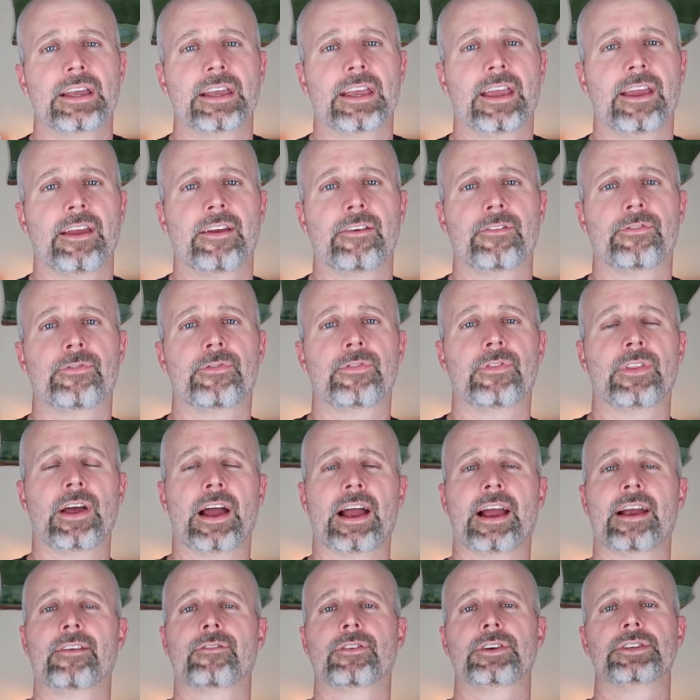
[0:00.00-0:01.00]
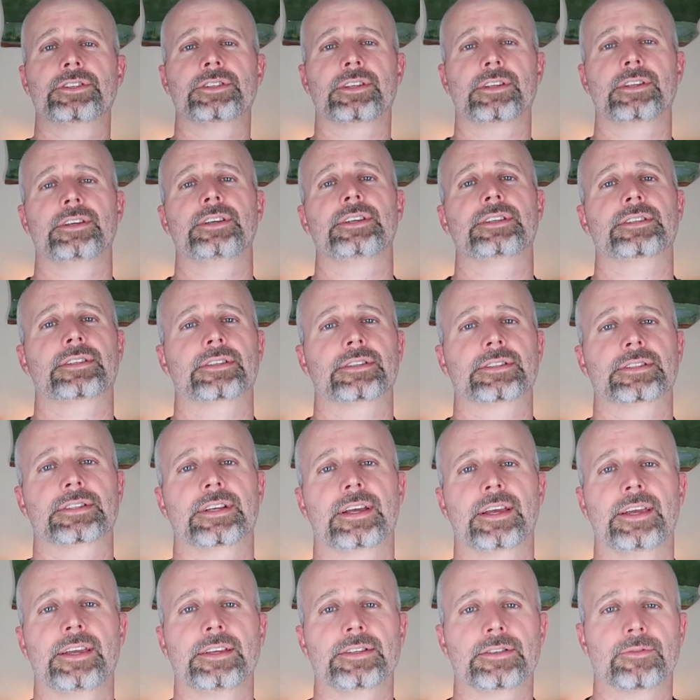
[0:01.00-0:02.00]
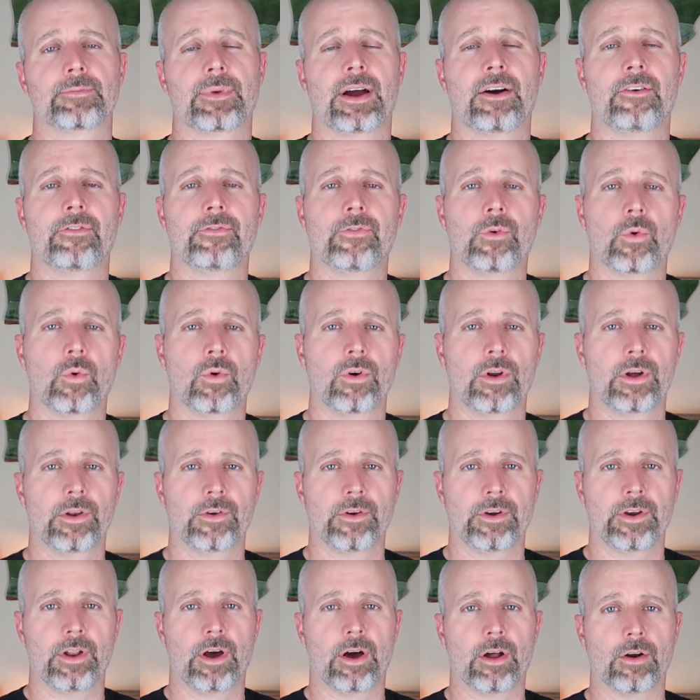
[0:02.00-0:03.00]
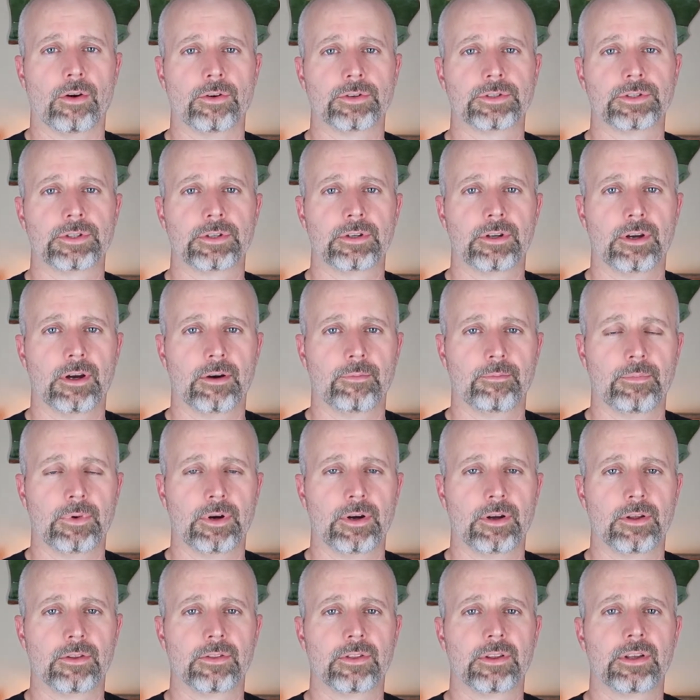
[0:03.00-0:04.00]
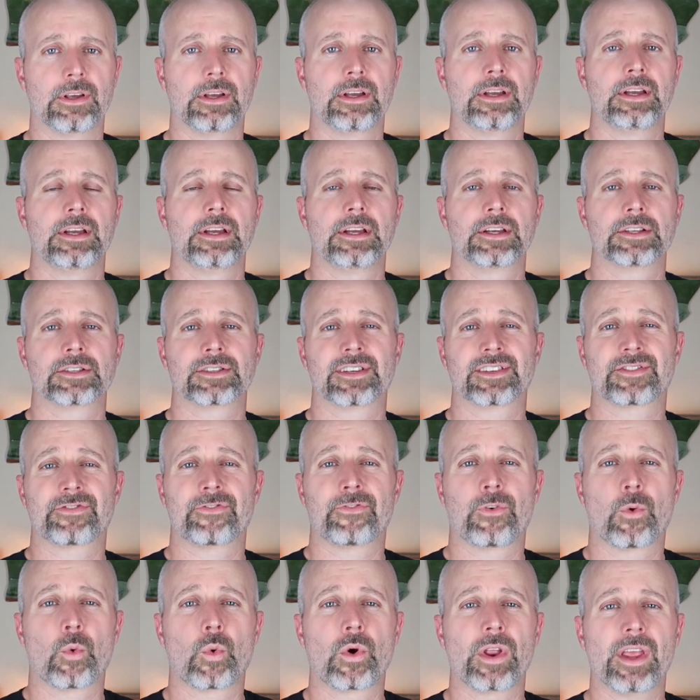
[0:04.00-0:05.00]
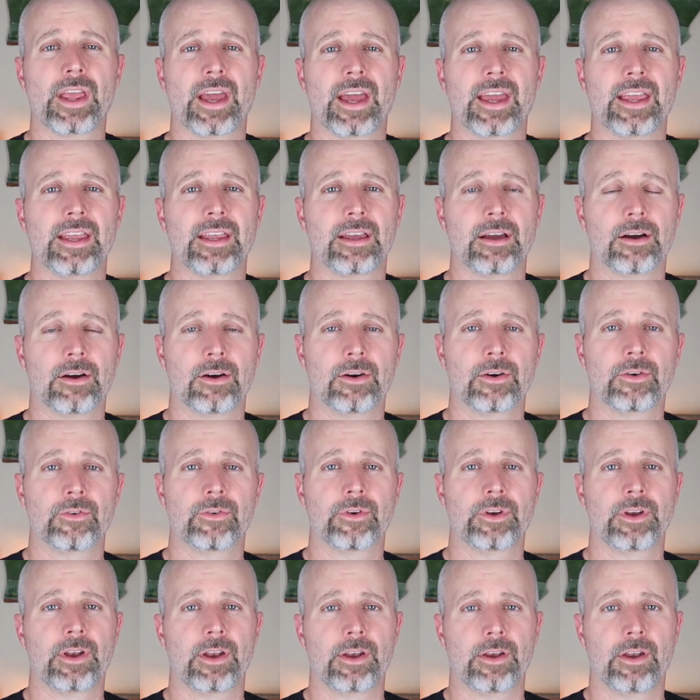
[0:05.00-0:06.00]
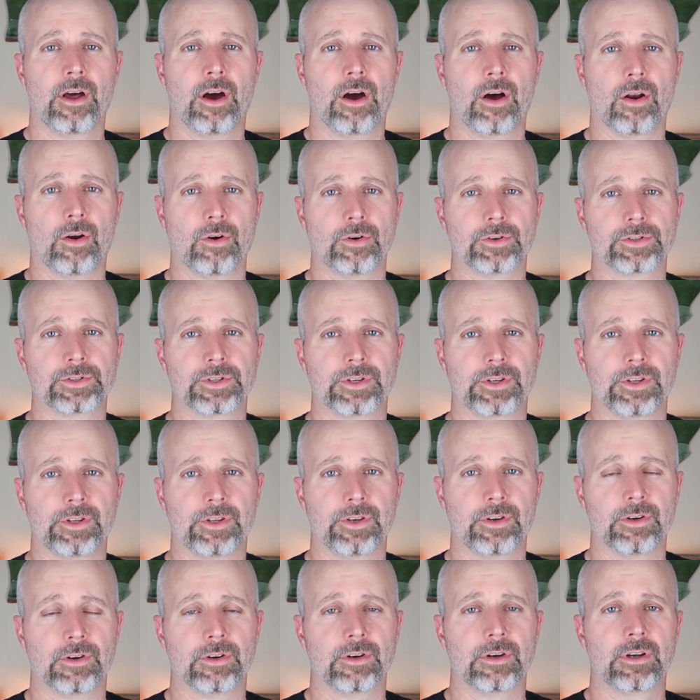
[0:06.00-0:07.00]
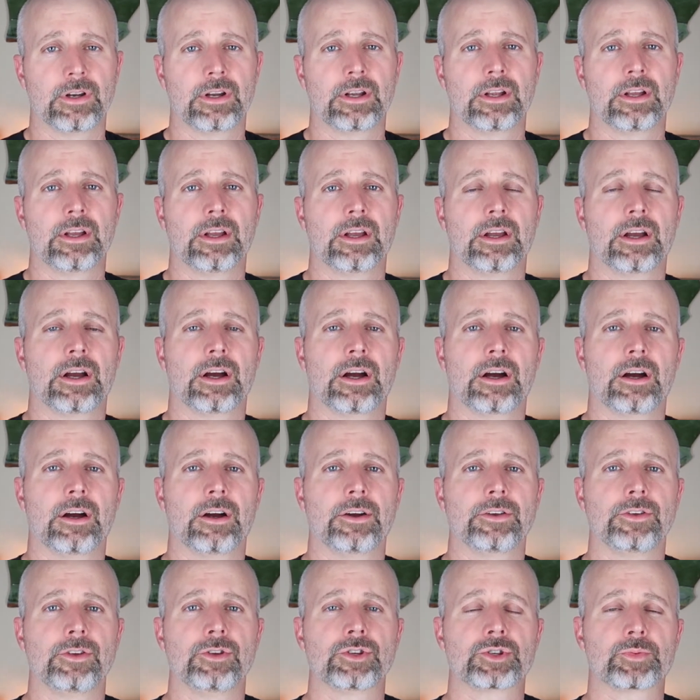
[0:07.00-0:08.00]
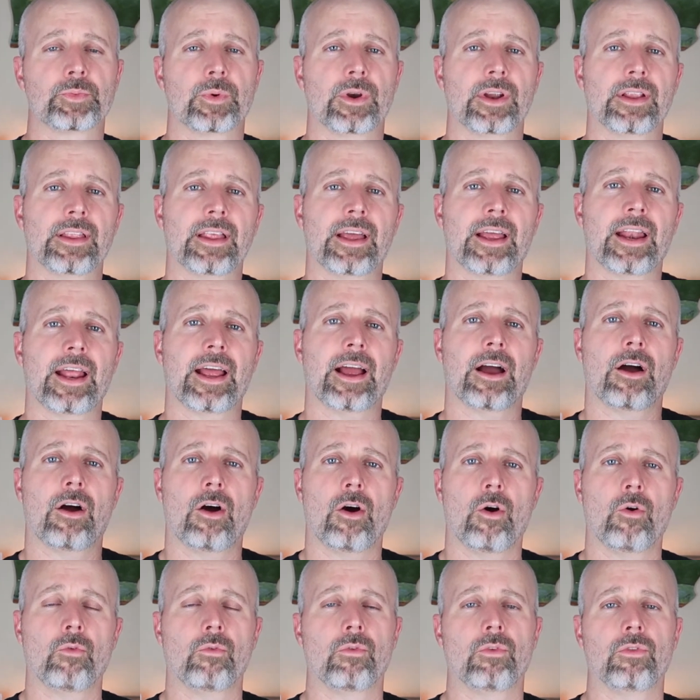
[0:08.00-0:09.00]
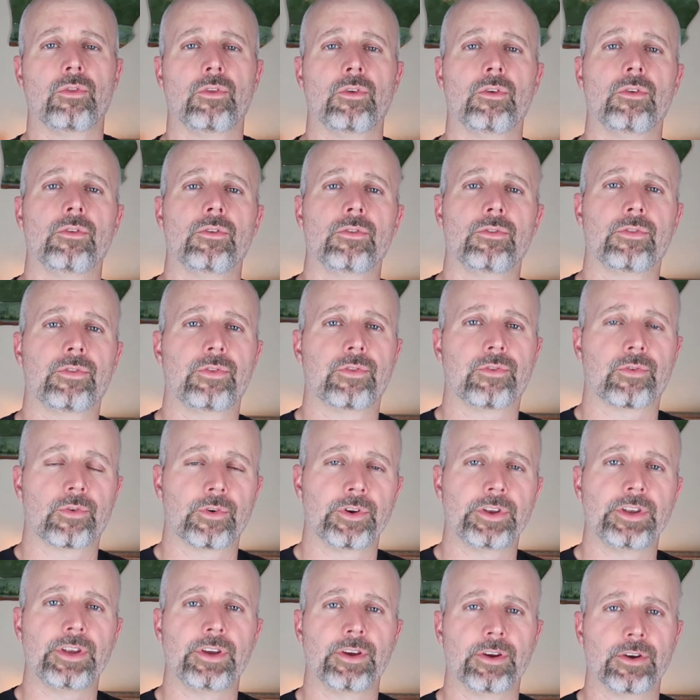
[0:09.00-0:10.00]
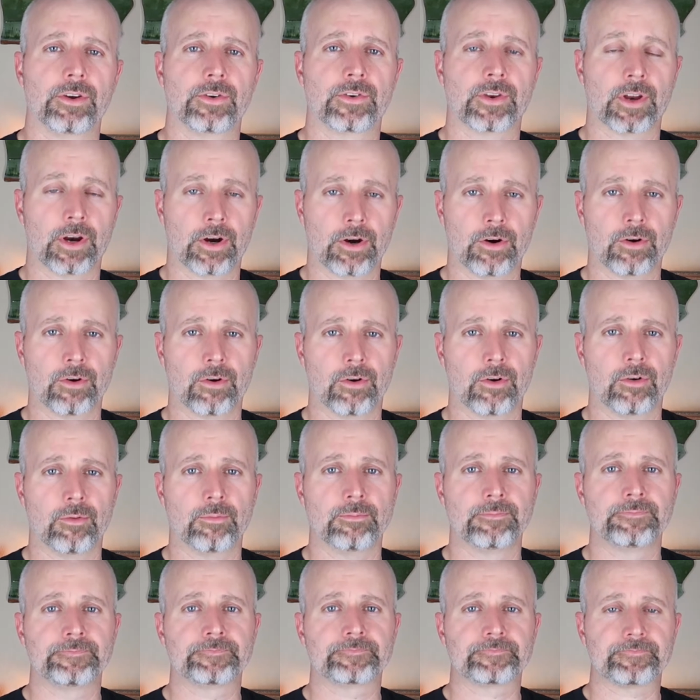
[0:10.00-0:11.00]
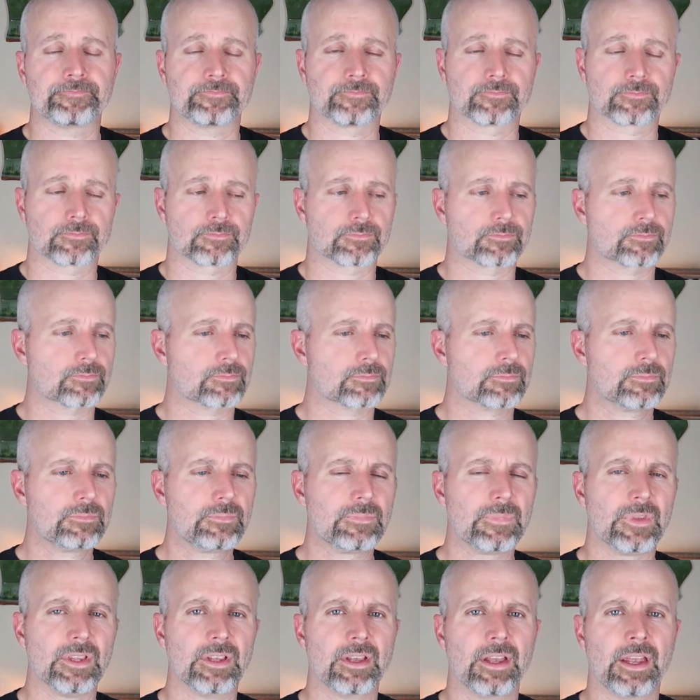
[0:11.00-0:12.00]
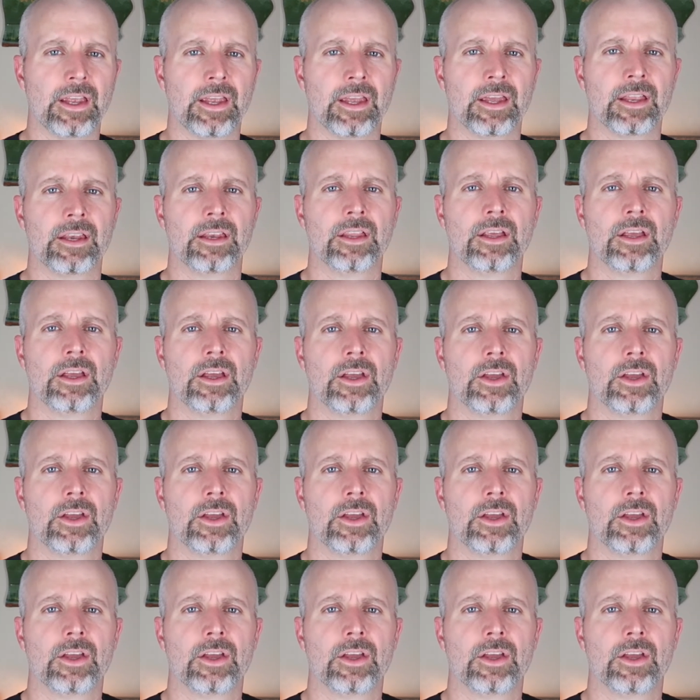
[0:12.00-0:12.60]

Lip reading: If the average lease, let's say, is about $400 a month, so that's $4,800 a year. You spread that out over the 3-year term, and